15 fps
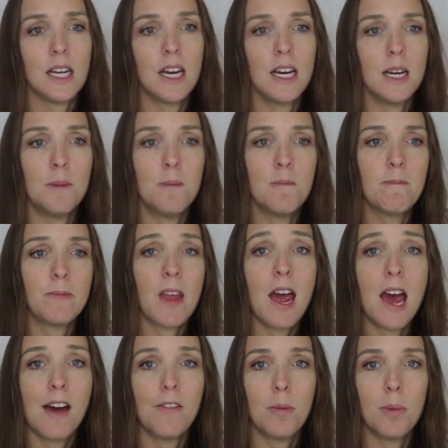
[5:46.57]
I
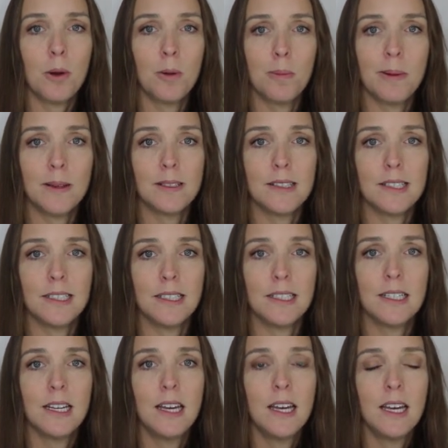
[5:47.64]
have a purpose and